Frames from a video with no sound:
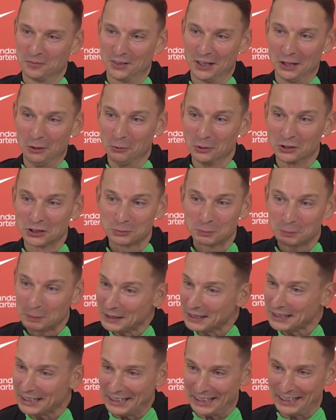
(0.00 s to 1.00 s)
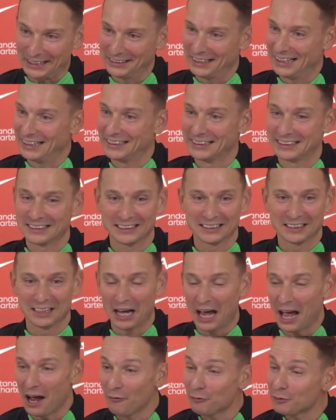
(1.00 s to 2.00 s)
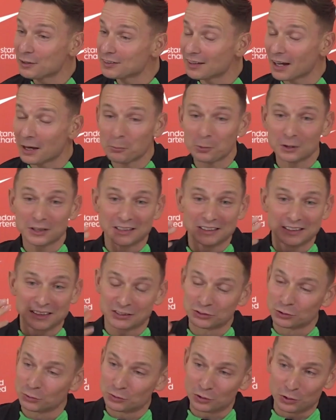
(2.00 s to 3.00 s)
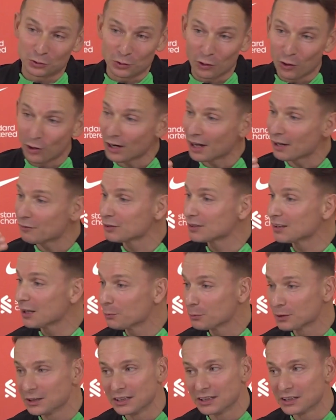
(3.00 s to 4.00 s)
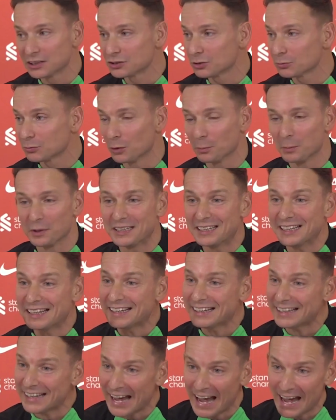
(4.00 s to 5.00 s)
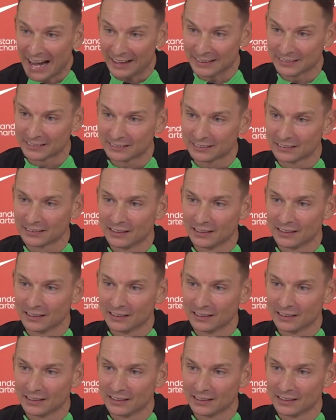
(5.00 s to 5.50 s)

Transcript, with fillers: They were speaking like every time when he did something wrong, every time when he did something, but he cared.